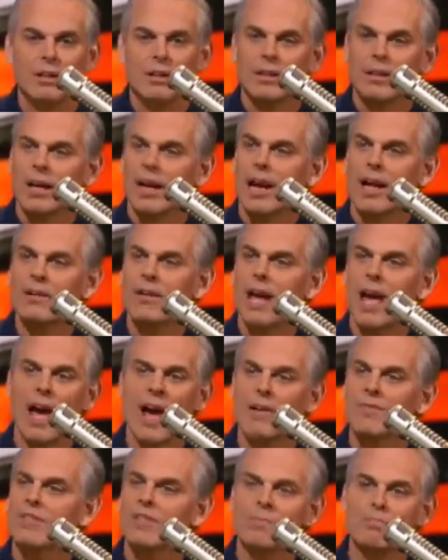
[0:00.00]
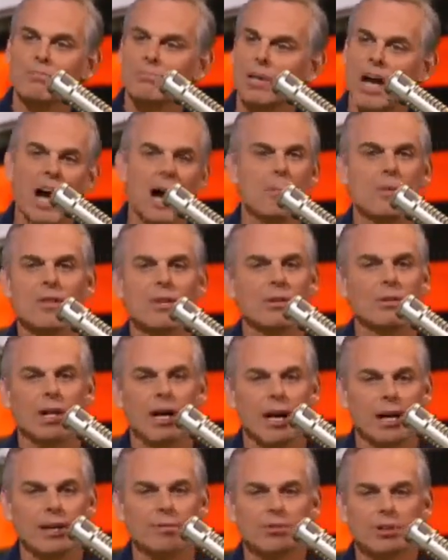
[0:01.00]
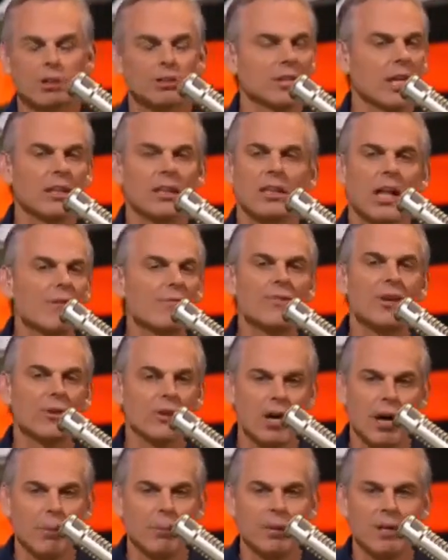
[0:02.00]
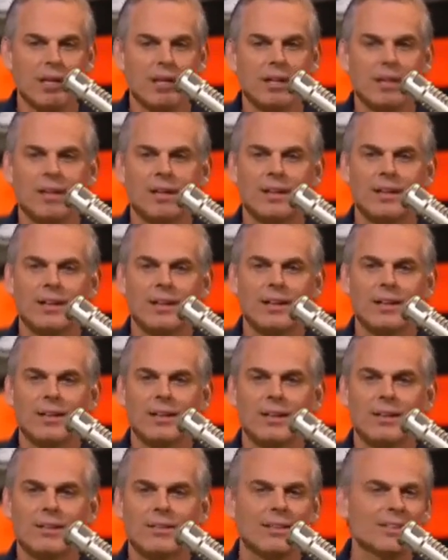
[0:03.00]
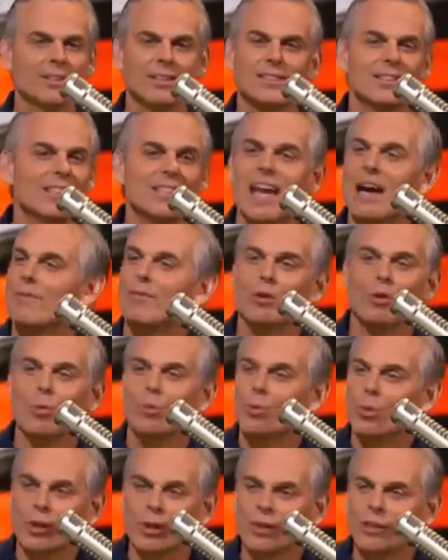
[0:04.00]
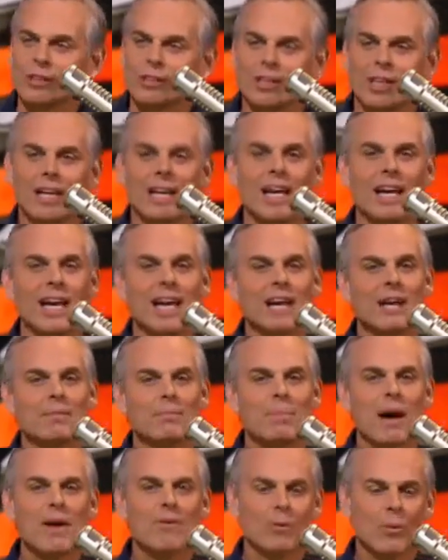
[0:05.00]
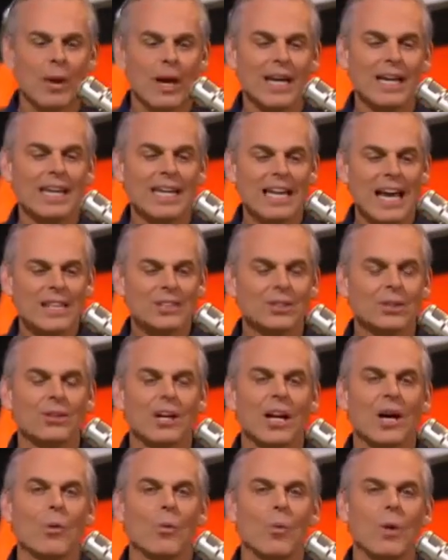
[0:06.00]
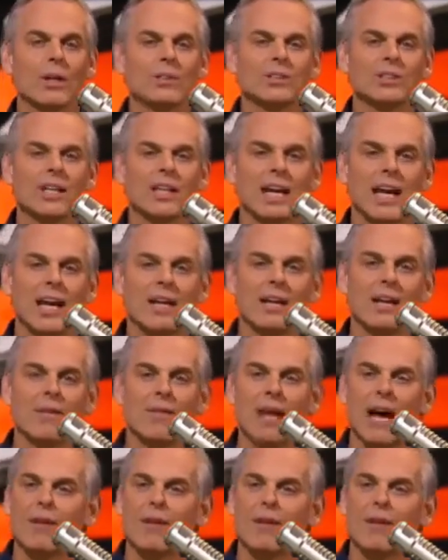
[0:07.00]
and have the time of their lives because they love their company. This has never worked. By the way, yesterday, once again, that